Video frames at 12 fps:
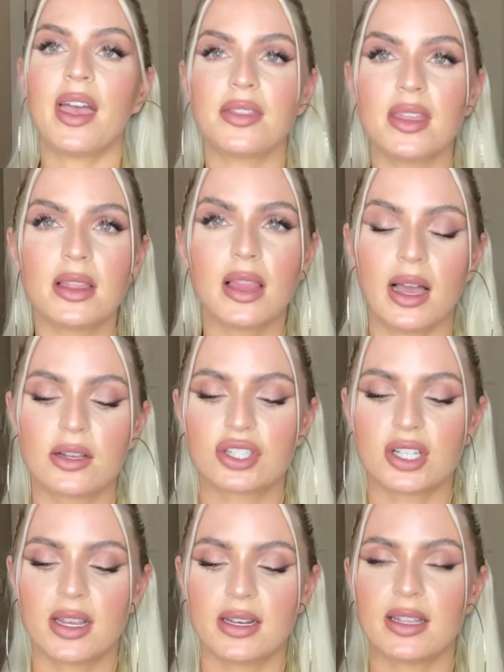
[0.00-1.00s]
the last
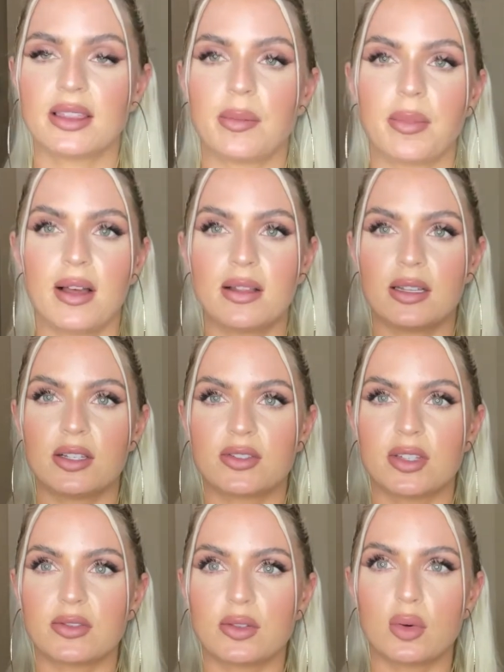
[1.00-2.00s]
shade in the palette is
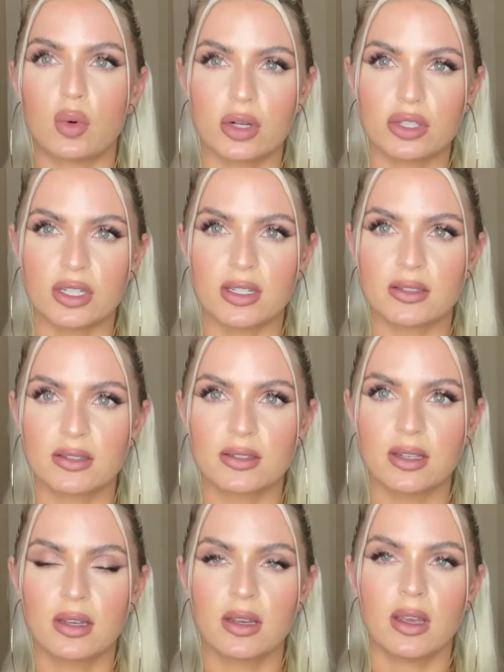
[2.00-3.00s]
this gorgeous,
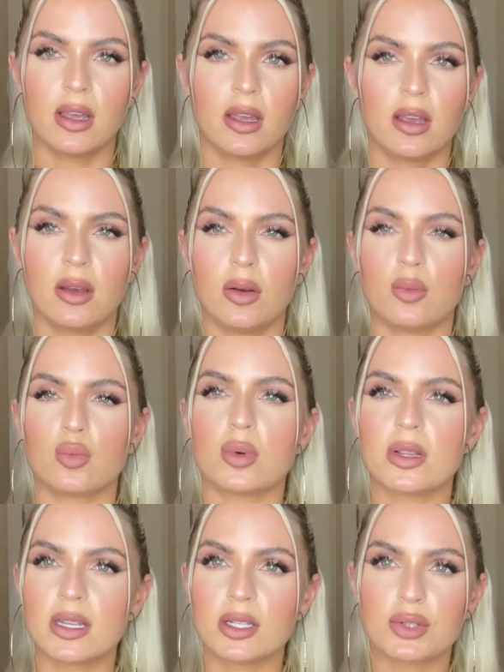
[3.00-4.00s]

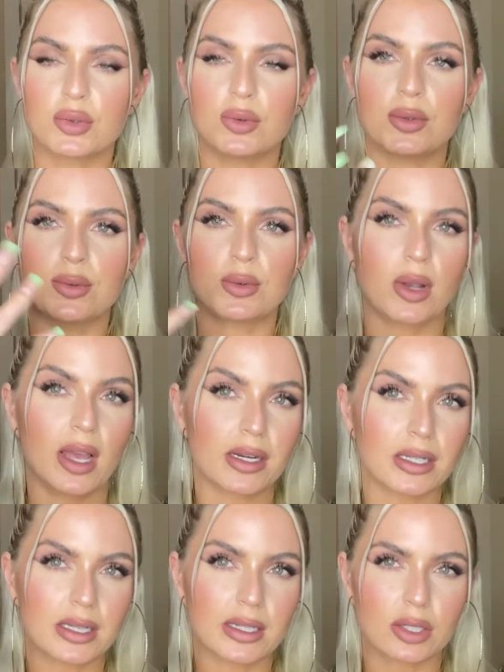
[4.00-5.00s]
really true kind of
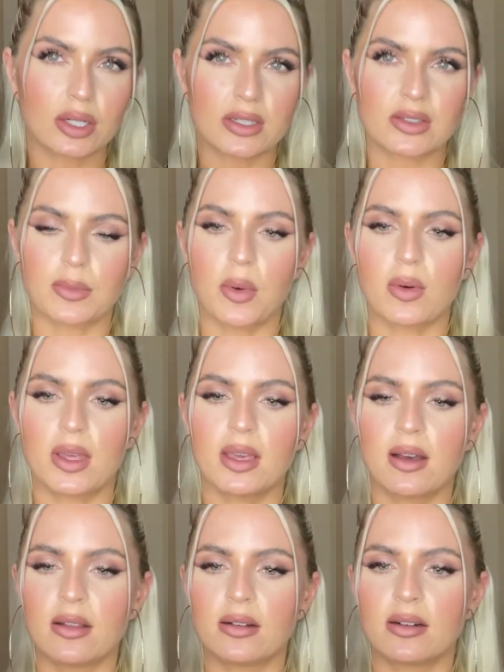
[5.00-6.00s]
glittery smoky
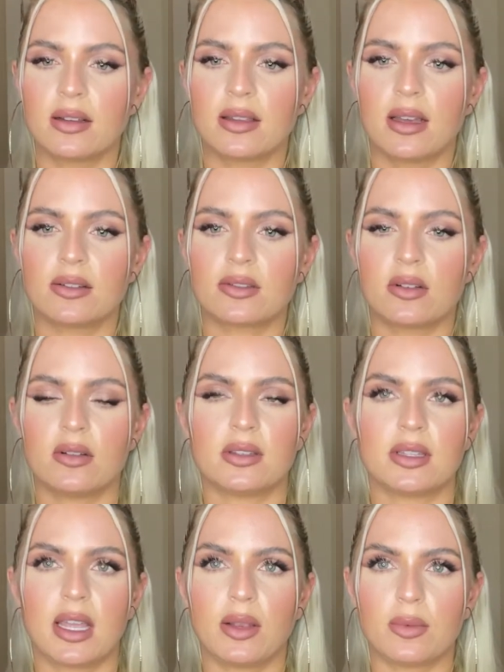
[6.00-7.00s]
color, and that is called
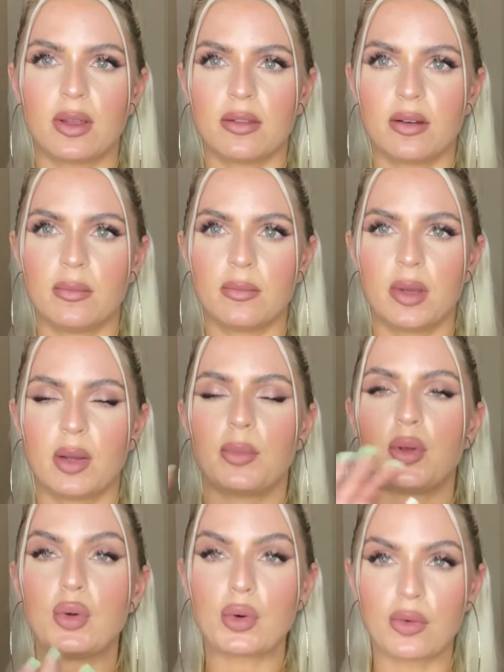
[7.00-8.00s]
Night Rhythm.
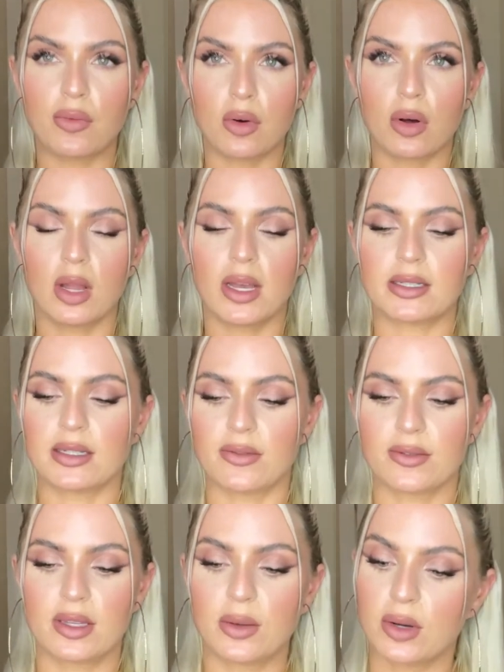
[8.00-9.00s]
Beautiful. I
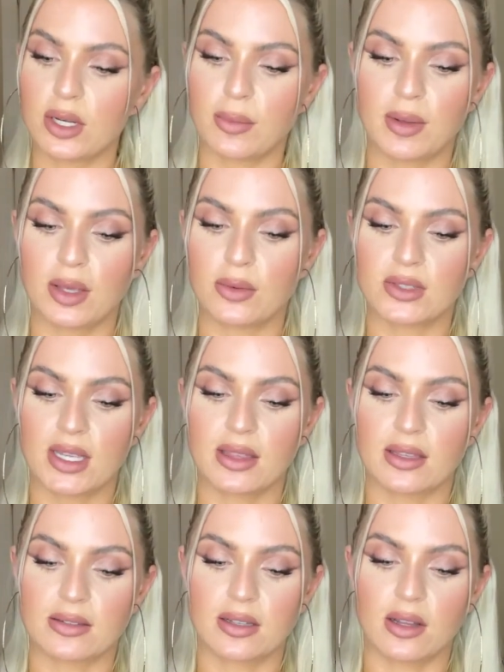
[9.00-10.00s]
definitely want to be using
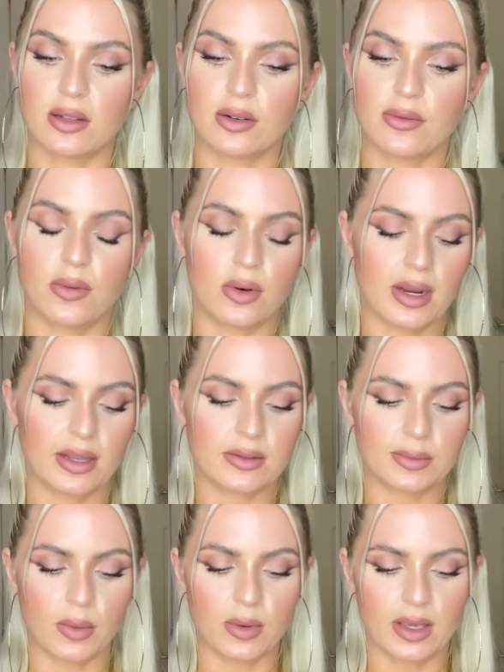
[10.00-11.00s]
this color for a
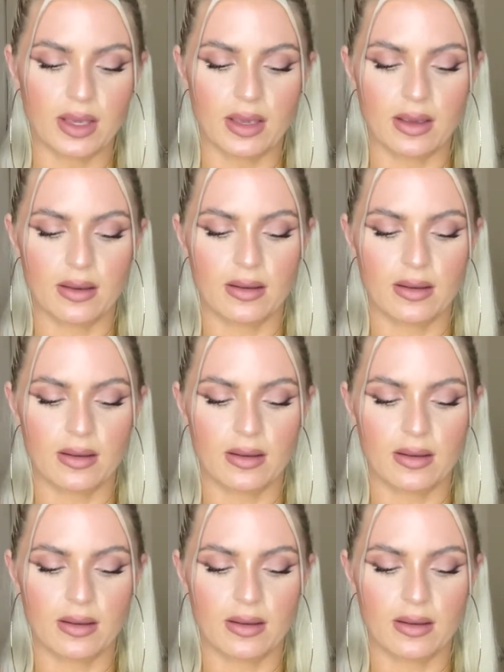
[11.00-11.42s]
smoky